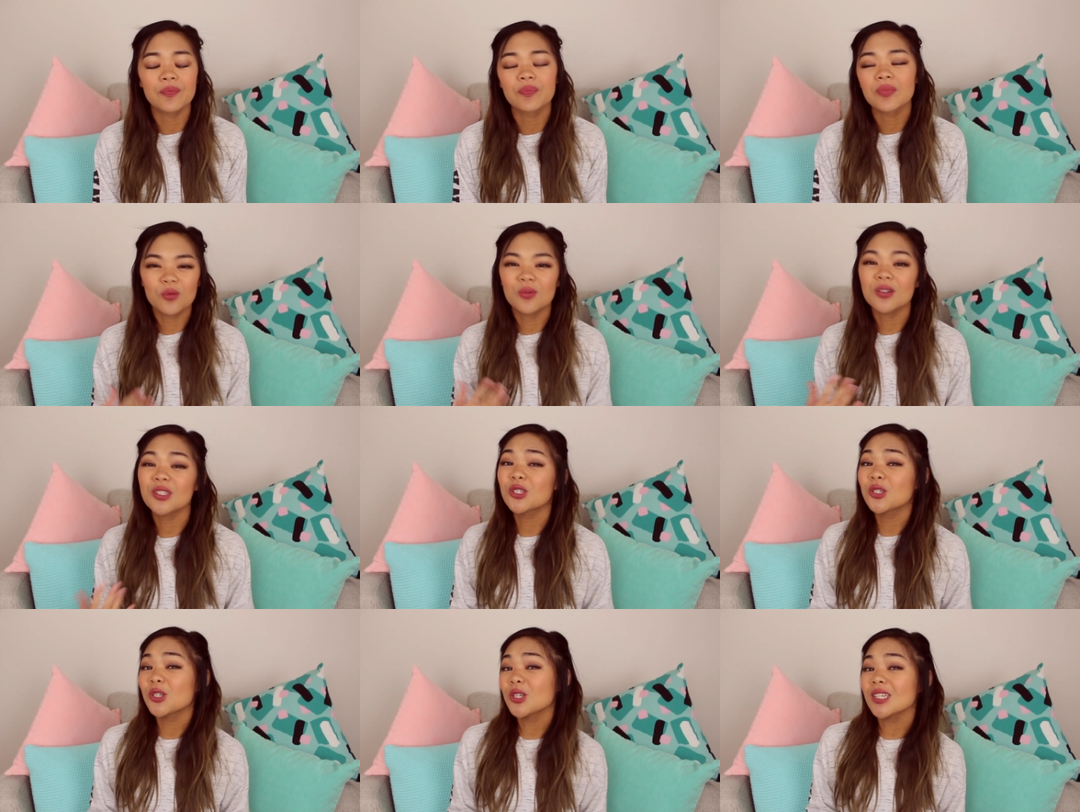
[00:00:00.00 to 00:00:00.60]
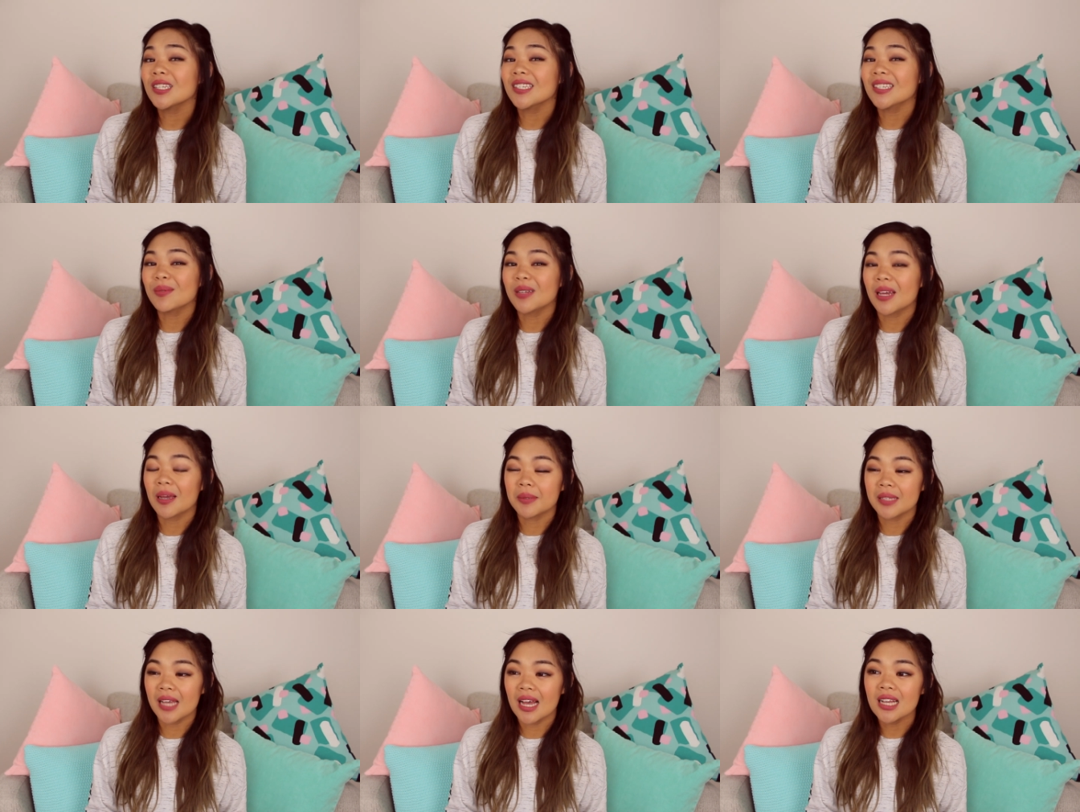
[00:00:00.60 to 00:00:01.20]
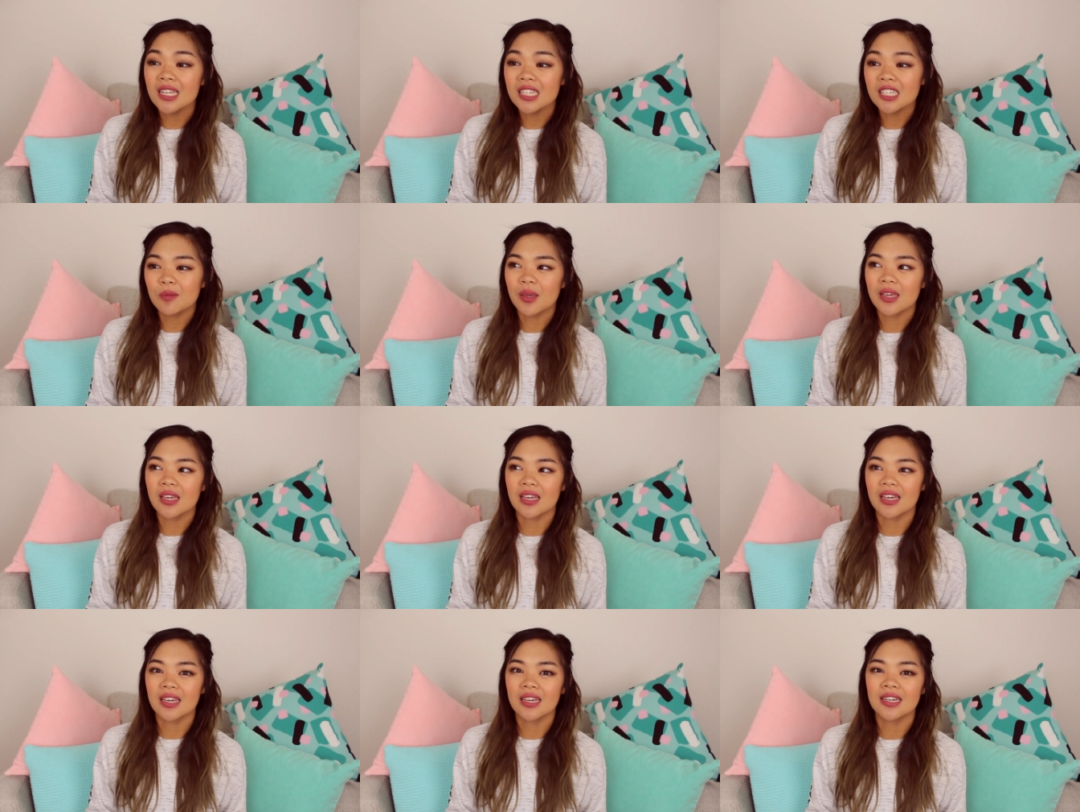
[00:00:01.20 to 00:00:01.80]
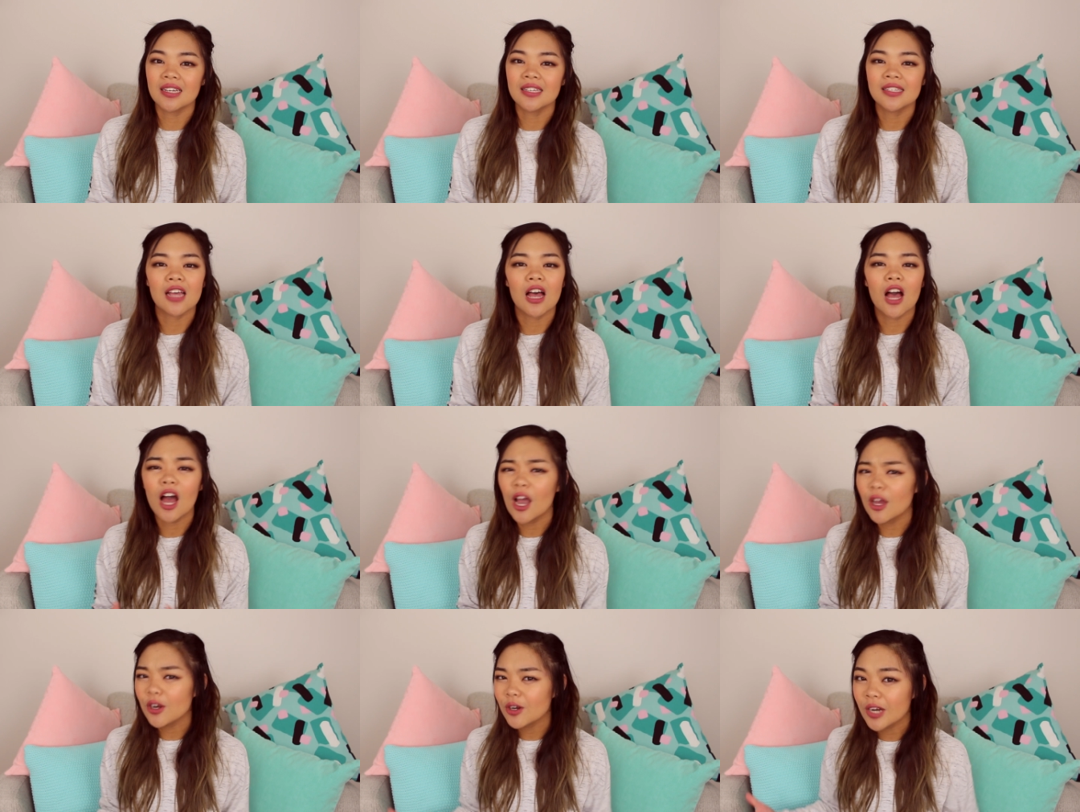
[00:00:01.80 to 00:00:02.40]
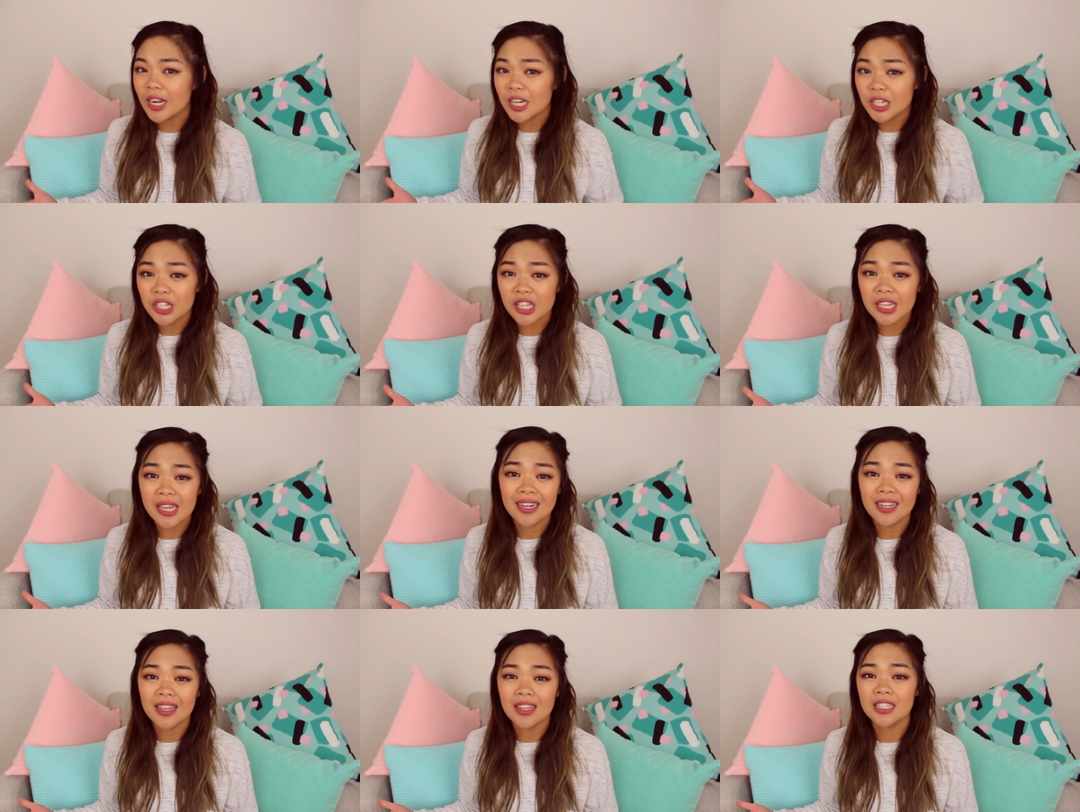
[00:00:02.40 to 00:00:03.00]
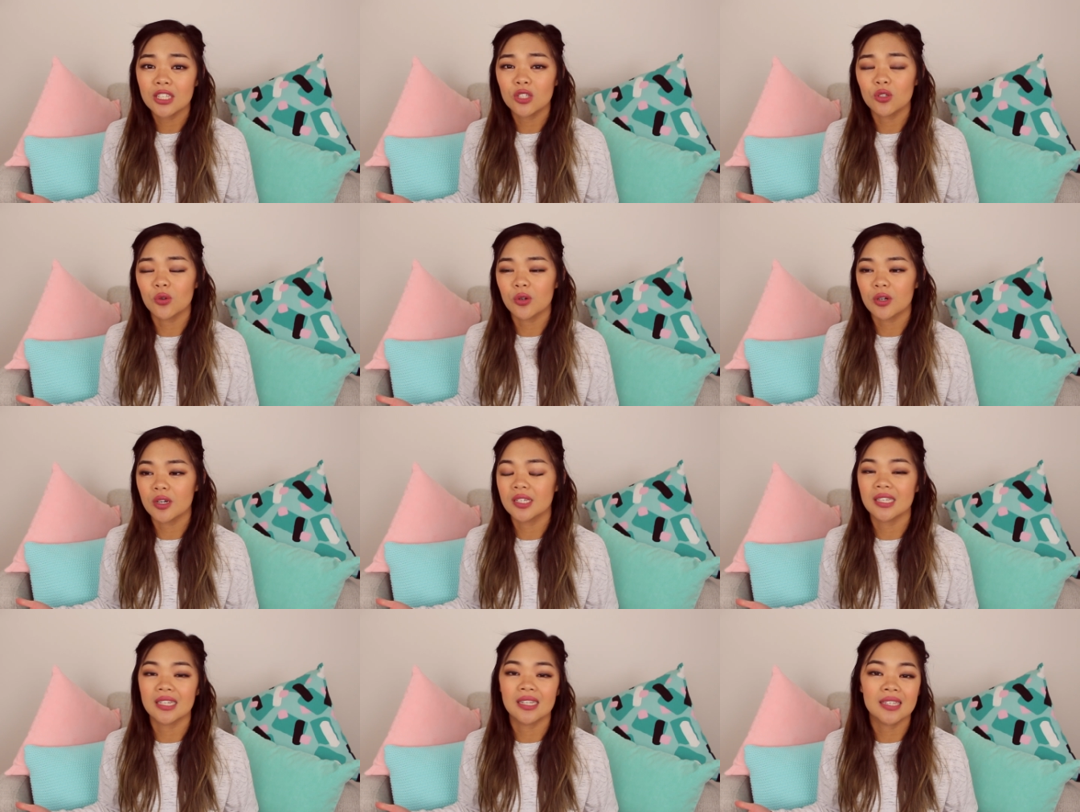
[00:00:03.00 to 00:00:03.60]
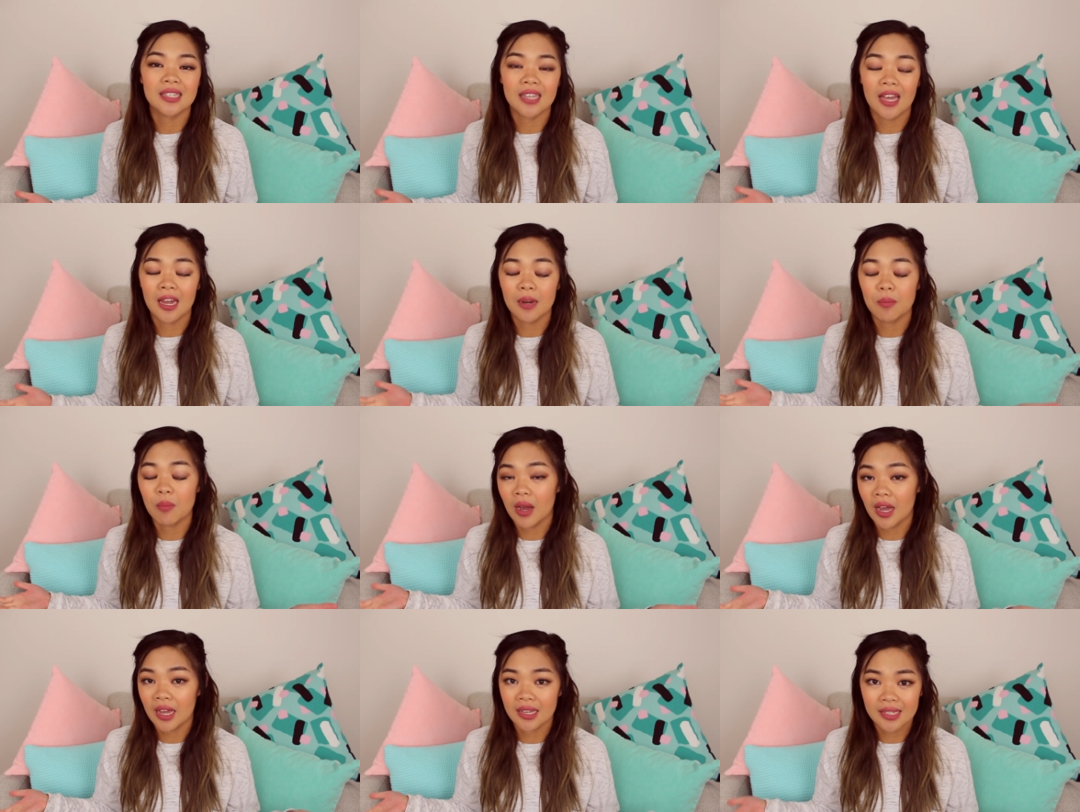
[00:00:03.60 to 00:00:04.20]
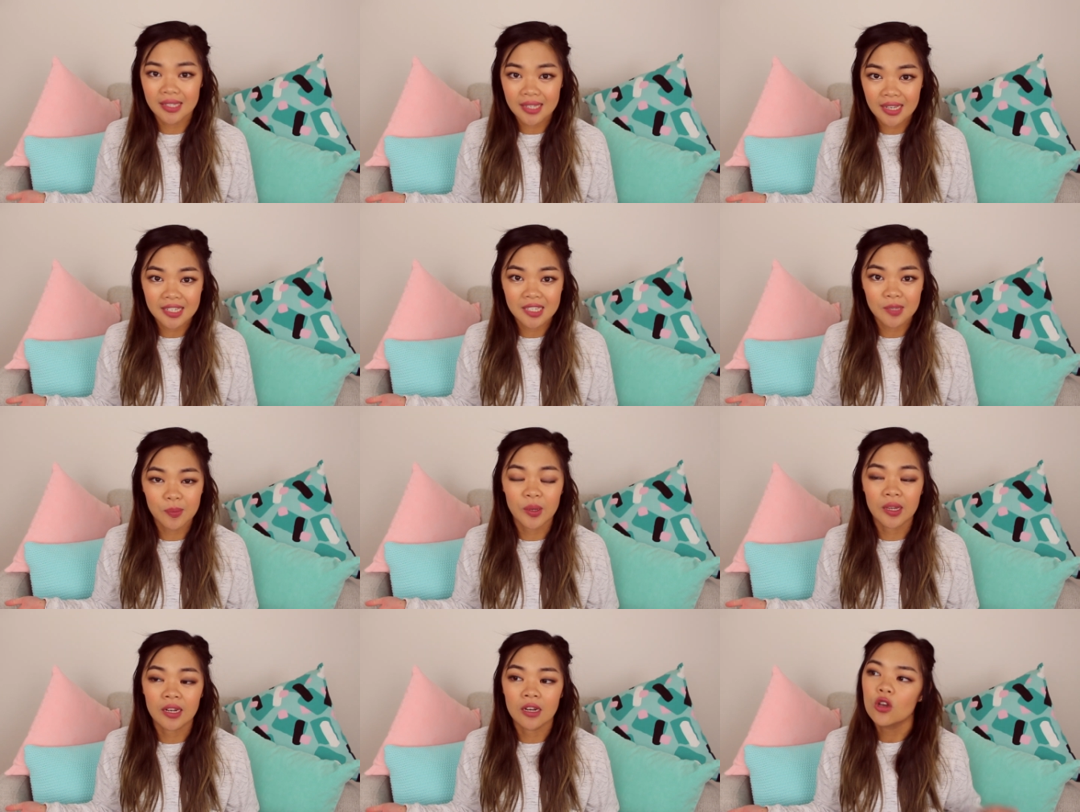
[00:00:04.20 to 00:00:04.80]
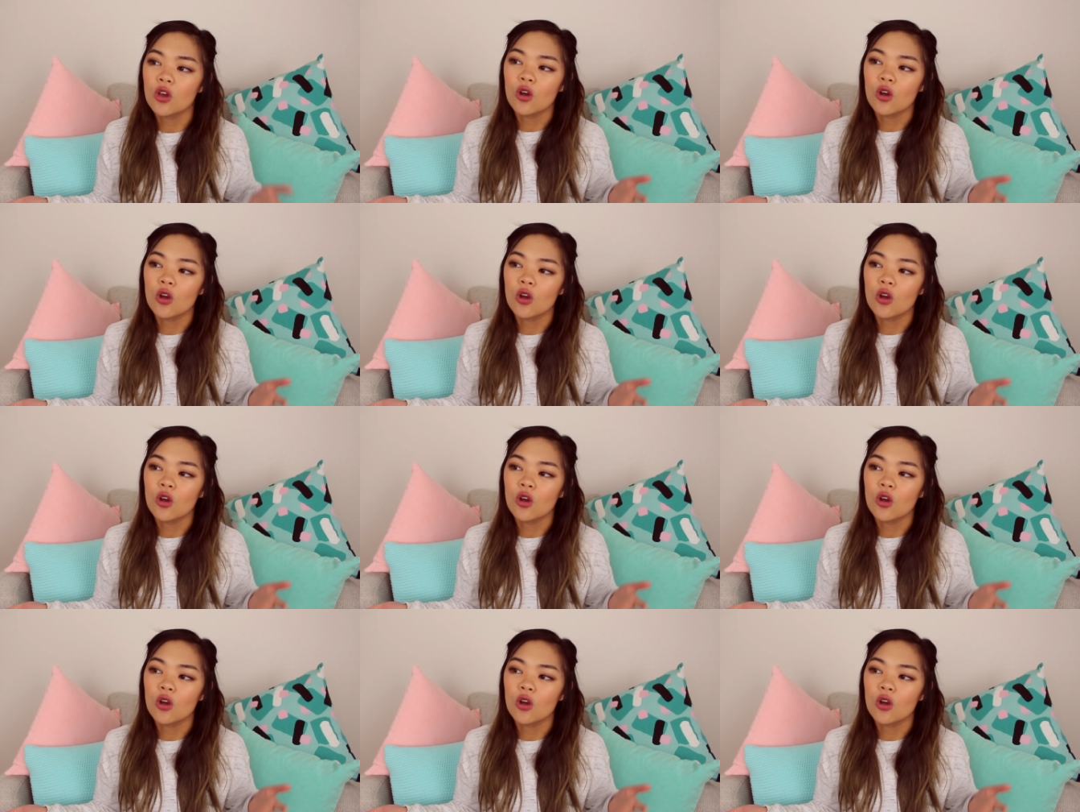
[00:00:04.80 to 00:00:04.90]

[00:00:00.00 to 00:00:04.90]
So what students sometimes ask me is, I don't actually get a thesaurus inside my assessment,